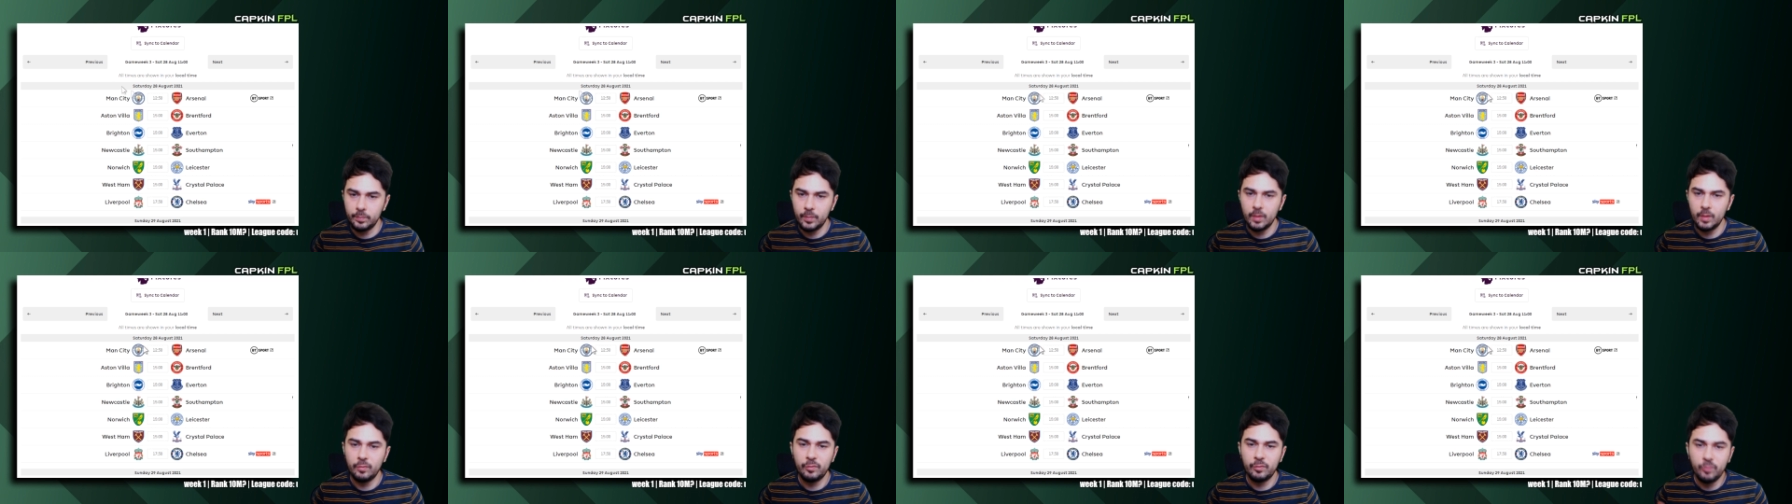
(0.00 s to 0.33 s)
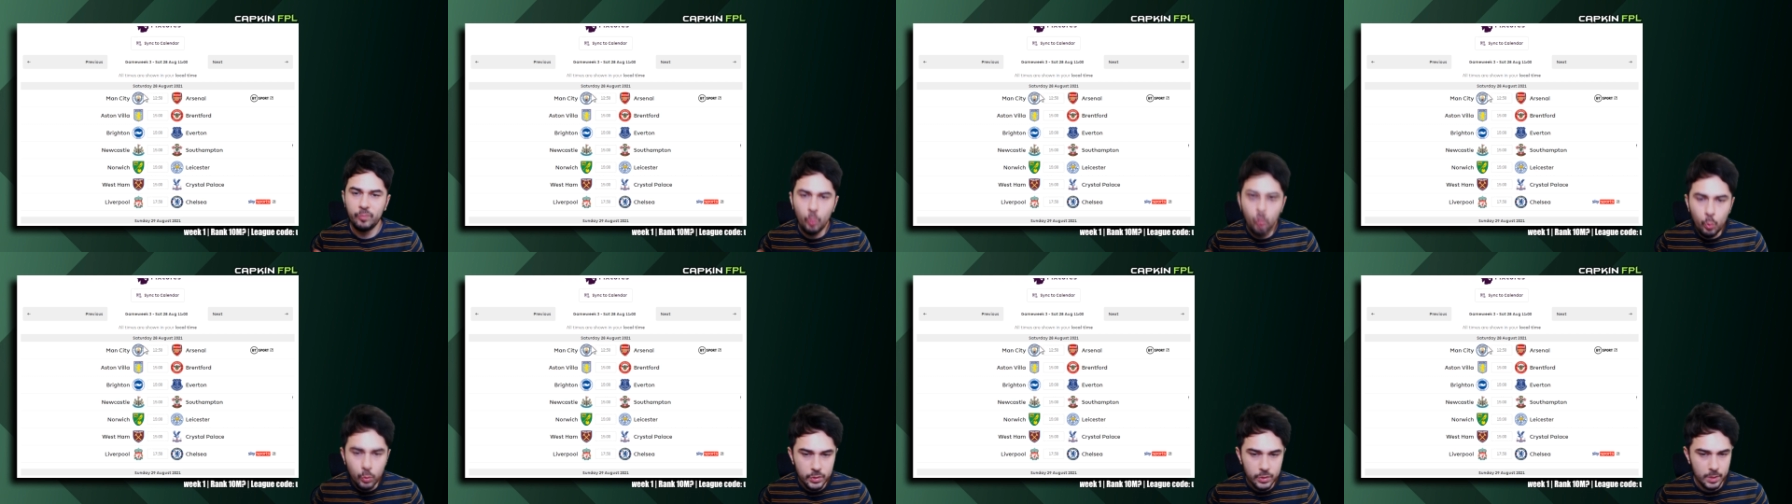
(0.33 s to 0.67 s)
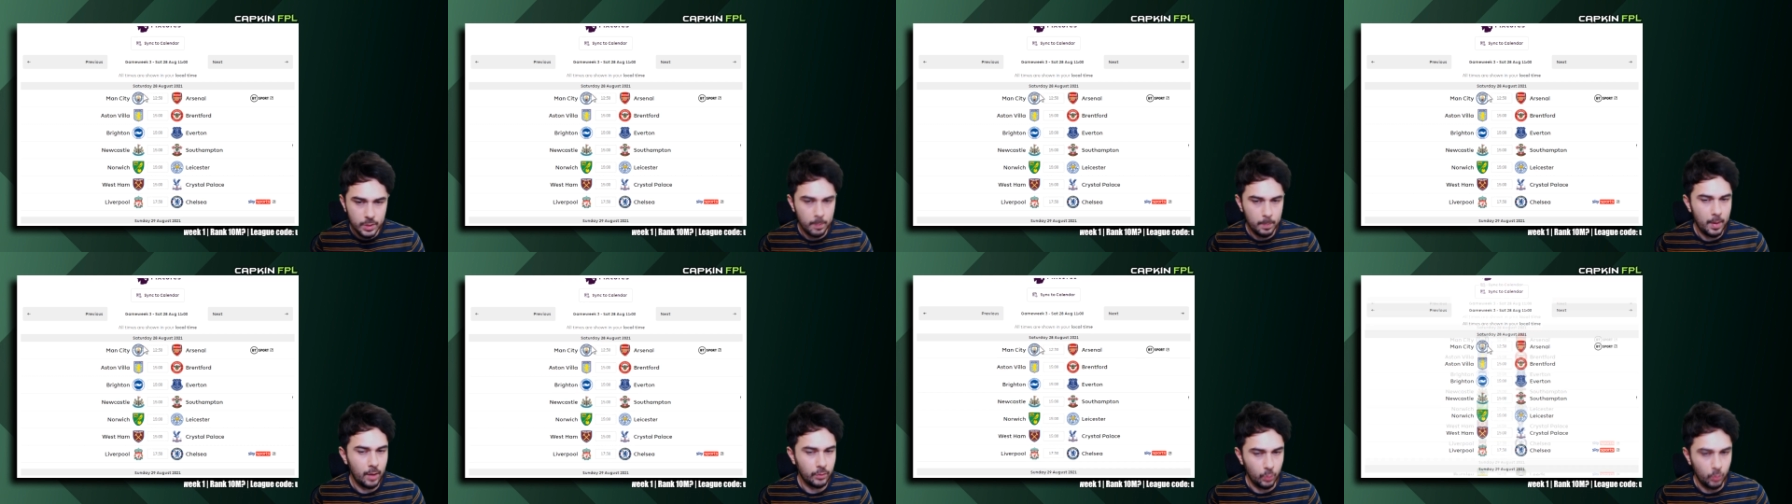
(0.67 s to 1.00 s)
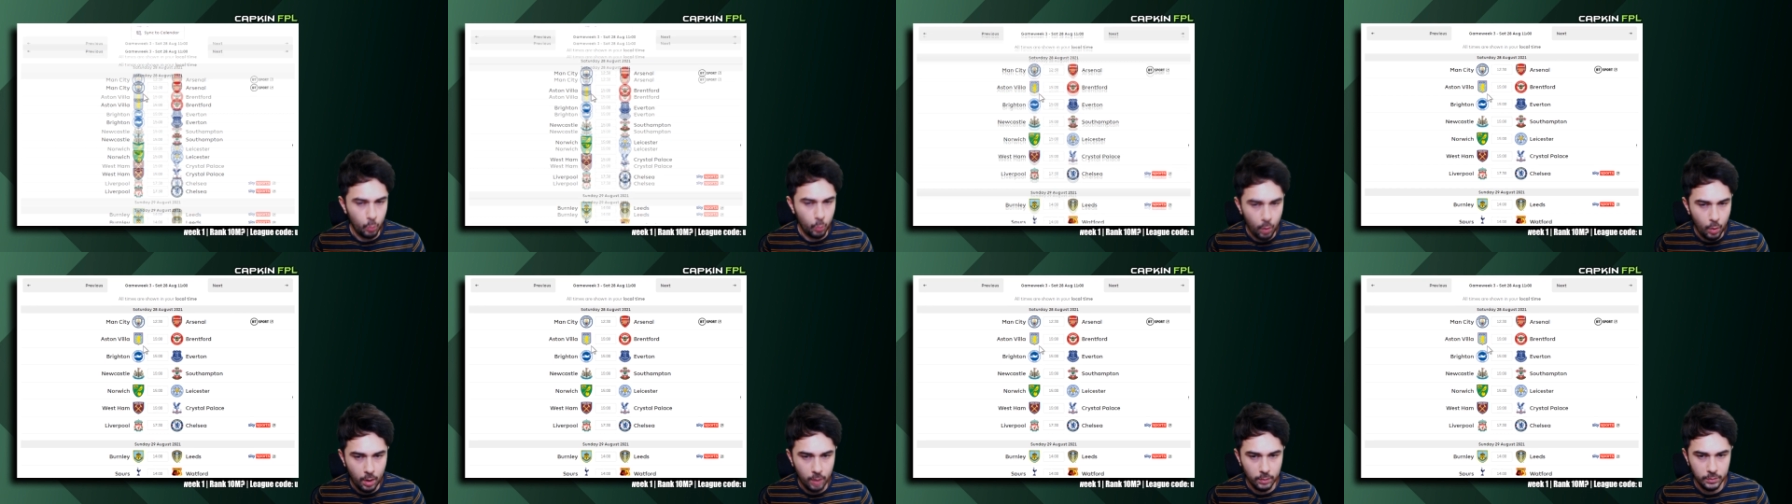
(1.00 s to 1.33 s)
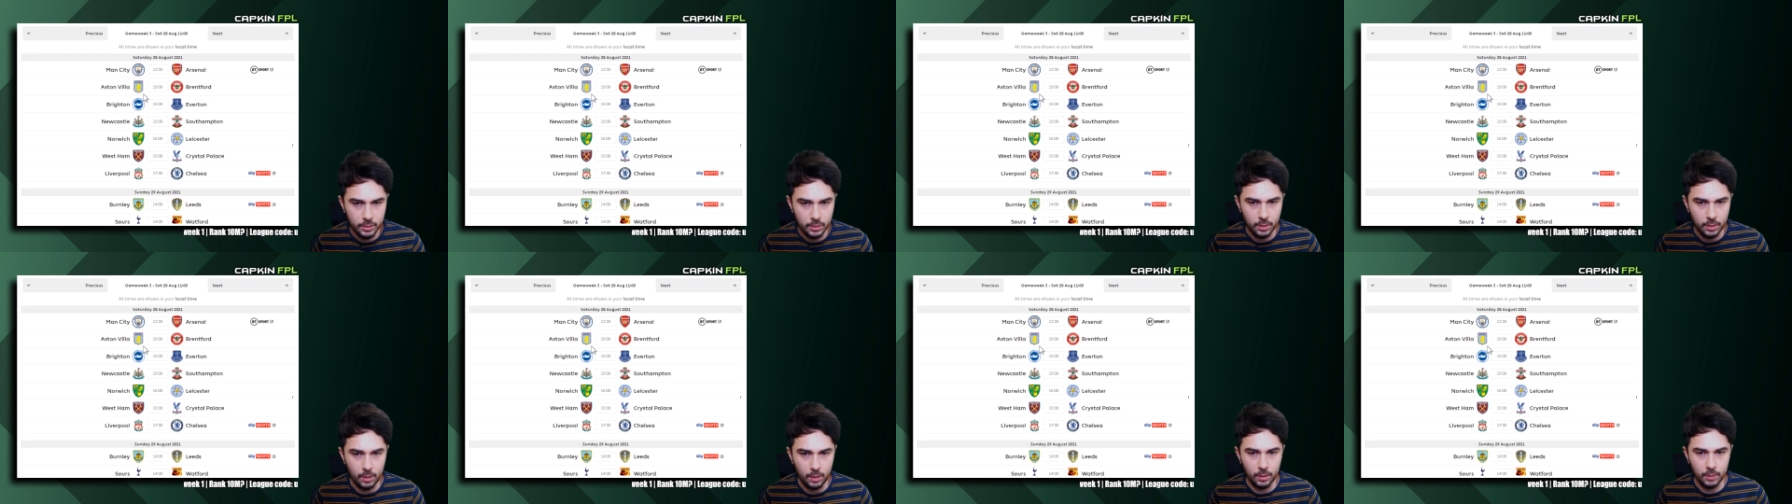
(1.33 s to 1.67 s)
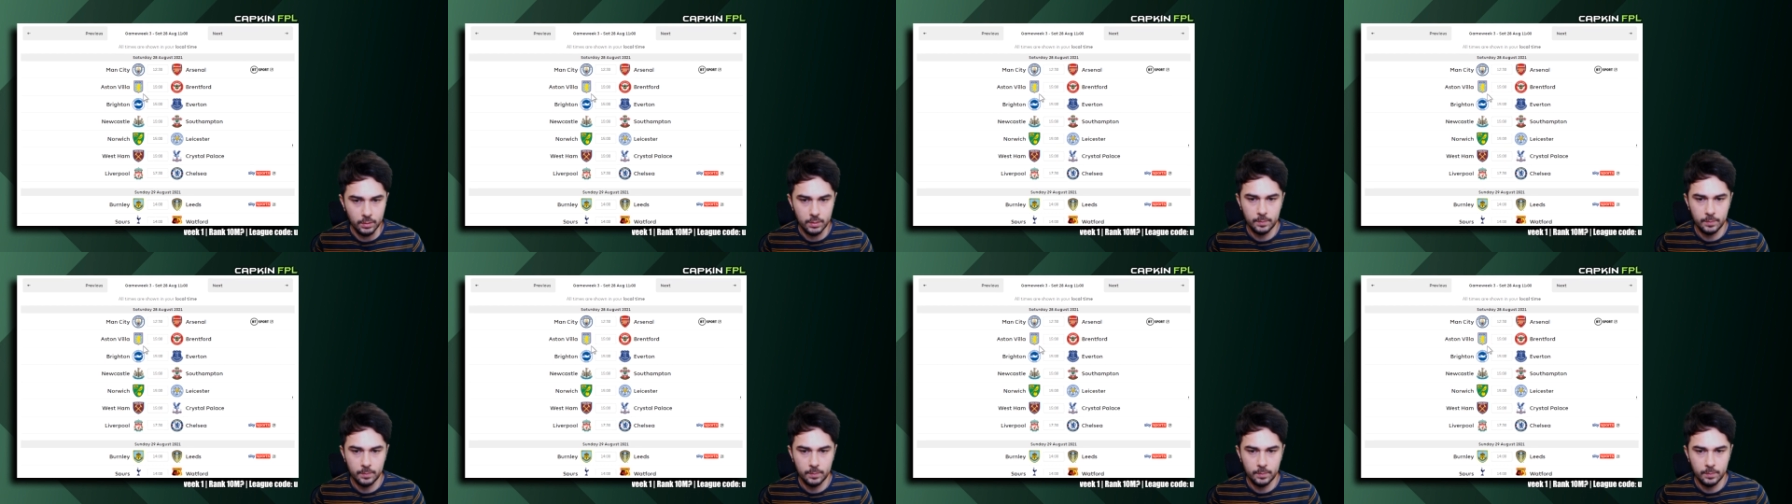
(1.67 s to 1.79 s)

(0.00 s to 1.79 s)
thoughts about the wild card.